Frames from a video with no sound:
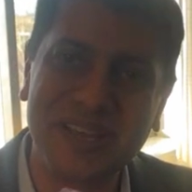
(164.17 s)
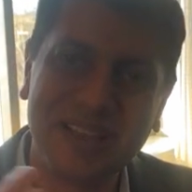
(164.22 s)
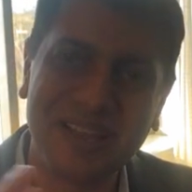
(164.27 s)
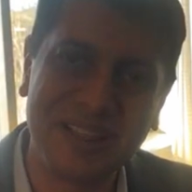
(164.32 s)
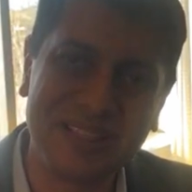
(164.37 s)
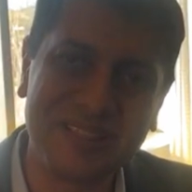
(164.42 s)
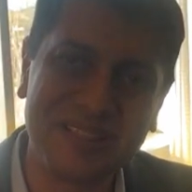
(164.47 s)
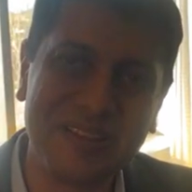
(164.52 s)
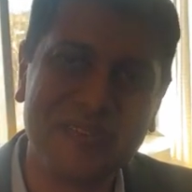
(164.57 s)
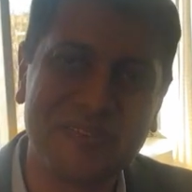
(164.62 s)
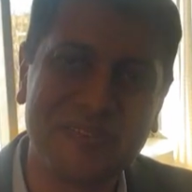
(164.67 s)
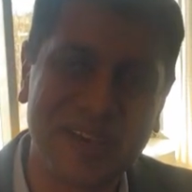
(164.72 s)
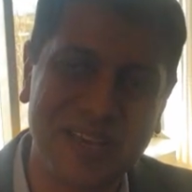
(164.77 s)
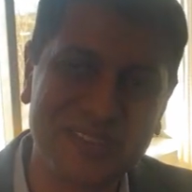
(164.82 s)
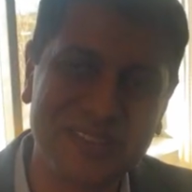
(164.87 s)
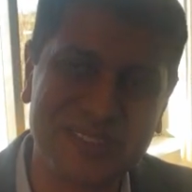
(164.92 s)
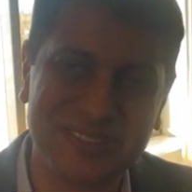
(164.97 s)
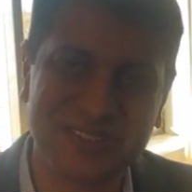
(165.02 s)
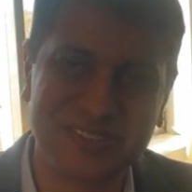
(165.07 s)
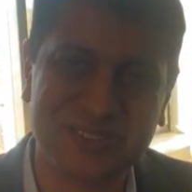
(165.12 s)
healthy
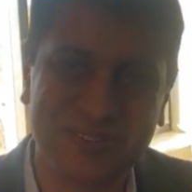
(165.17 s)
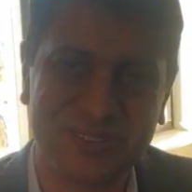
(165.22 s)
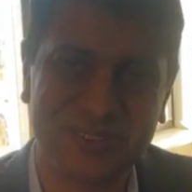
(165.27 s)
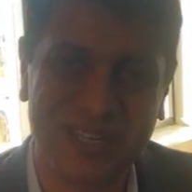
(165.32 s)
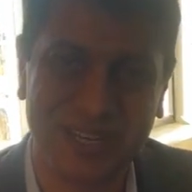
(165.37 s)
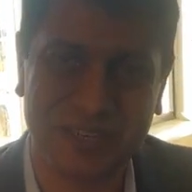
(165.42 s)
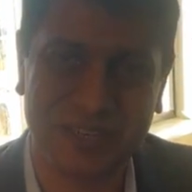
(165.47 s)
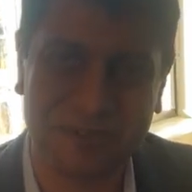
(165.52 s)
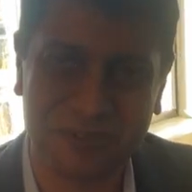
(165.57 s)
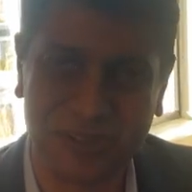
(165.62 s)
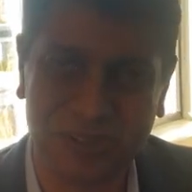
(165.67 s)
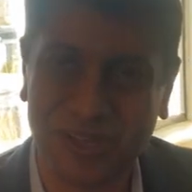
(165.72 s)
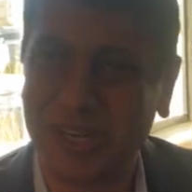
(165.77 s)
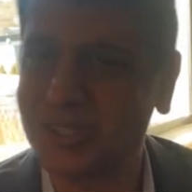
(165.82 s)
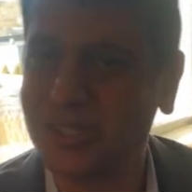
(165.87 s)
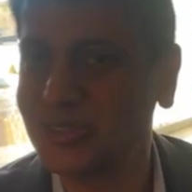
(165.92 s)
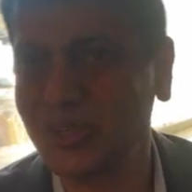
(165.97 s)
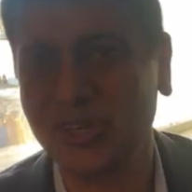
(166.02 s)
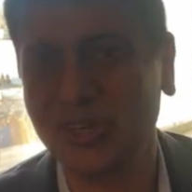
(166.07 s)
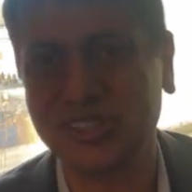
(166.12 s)
fashion, so that we can
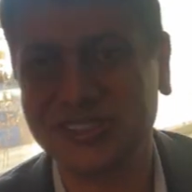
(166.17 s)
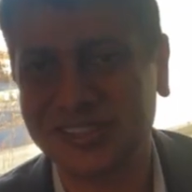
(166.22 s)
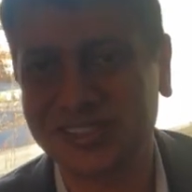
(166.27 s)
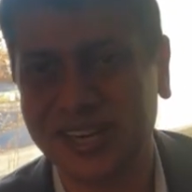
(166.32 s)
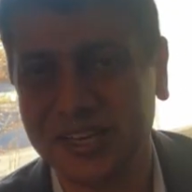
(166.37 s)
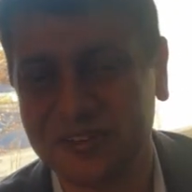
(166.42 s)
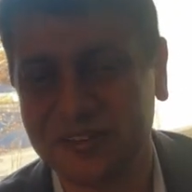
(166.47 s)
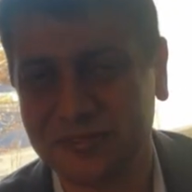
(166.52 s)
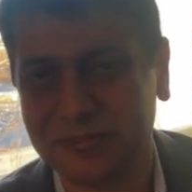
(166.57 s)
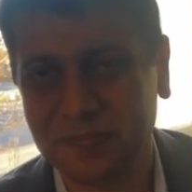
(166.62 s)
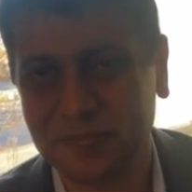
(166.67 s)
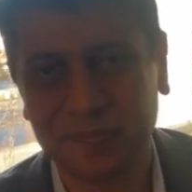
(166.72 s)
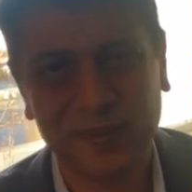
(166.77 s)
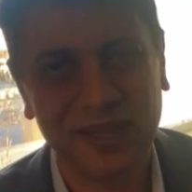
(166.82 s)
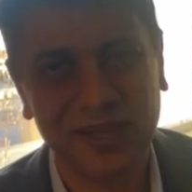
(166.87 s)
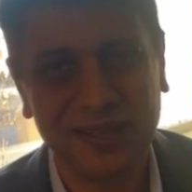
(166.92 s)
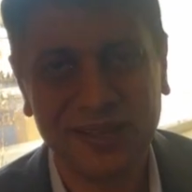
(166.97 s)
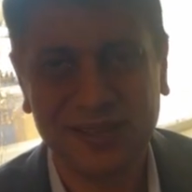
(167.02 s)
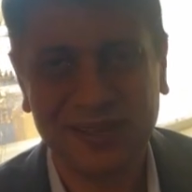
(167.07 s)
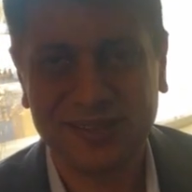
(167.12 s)
enjoy this life.
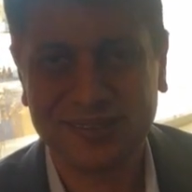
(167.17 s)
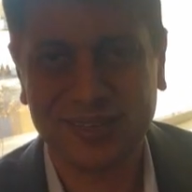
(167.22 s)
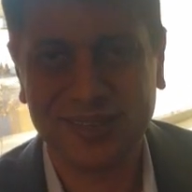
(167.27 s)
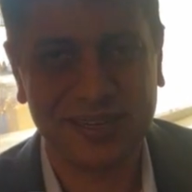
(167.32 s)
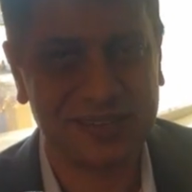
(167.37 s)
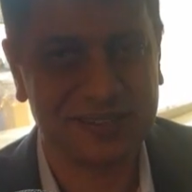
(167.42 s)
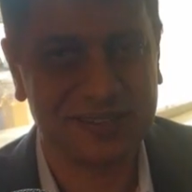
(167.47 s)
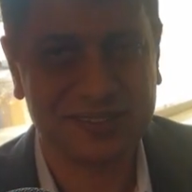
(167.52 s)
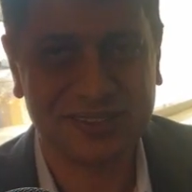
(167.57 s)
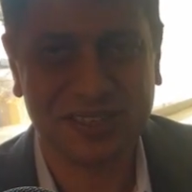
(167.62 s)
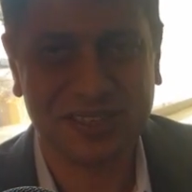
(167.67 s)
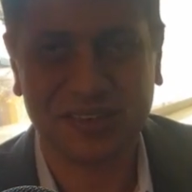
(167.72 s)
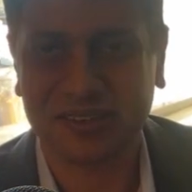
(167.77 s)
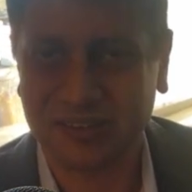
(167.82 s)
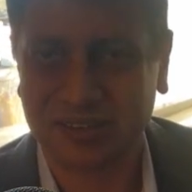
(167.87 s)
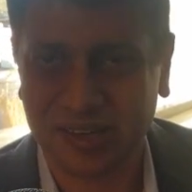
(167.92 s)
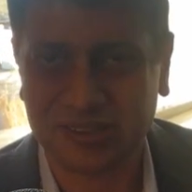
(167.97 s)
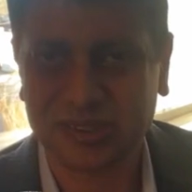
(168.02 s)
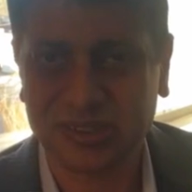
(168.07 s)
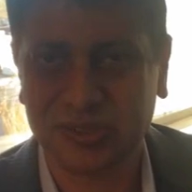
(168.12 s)
That is the
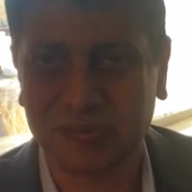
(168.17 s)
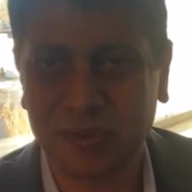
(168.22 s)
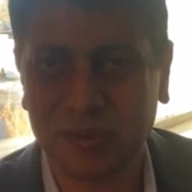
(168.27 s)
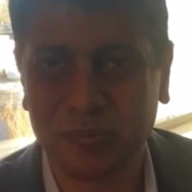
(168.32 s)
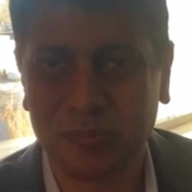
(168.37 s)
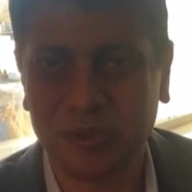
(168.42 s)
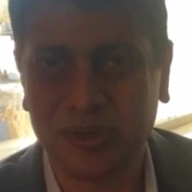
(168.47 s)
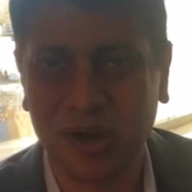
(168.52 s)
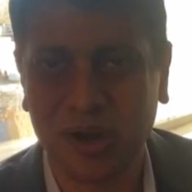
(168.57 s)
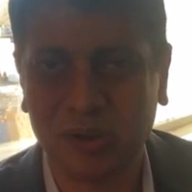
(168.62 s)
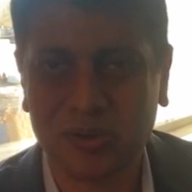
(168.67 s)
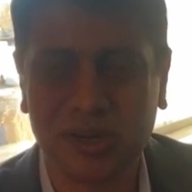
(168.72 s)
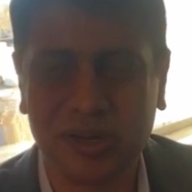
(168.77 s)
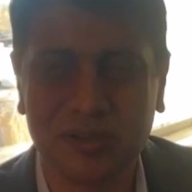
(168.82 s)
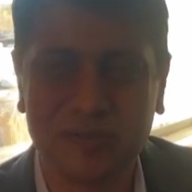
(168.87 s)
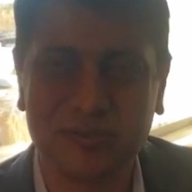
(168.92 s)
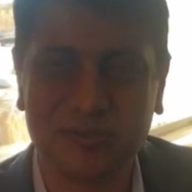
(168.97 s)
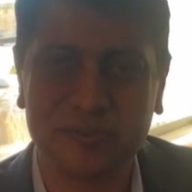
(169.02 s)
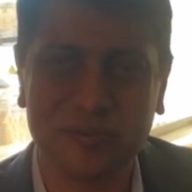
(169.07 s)
crux of the book Outlive